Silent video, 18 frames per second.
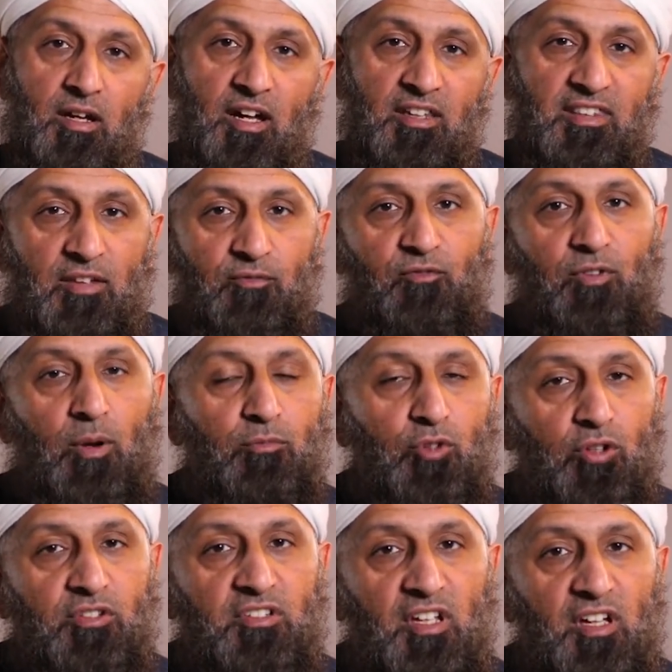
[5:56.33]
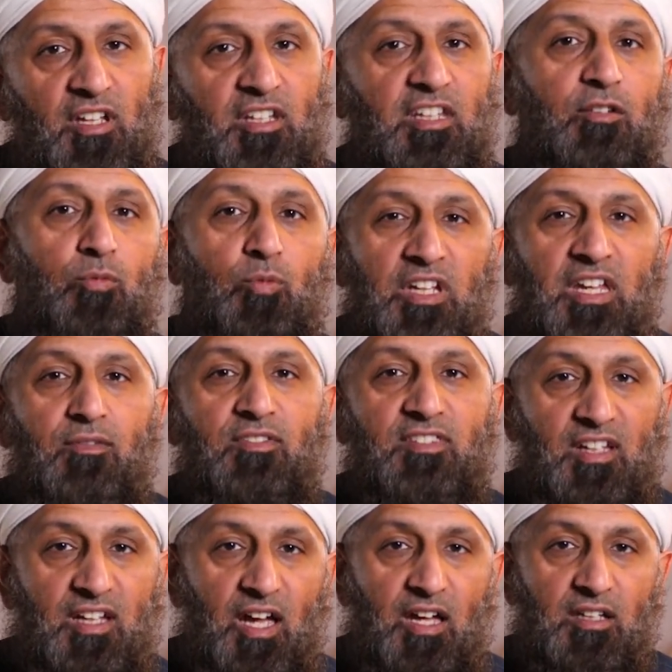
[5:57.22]
And then from those earnings we give
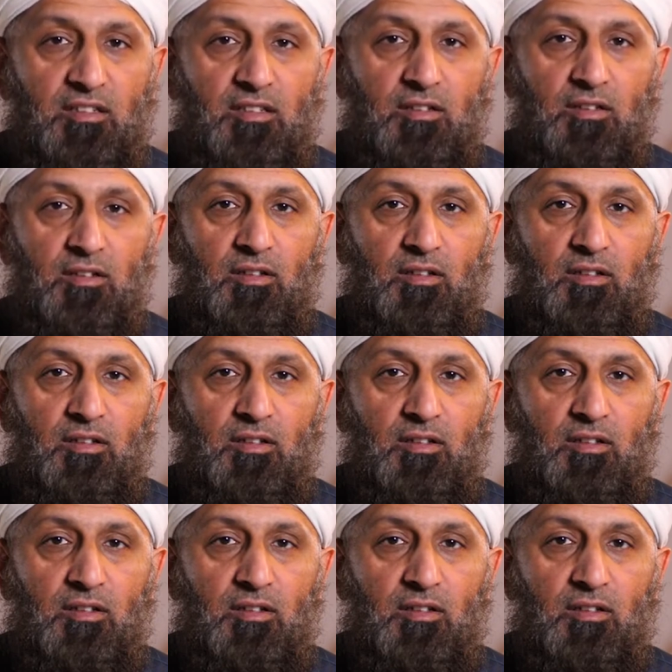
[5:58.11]
zakat.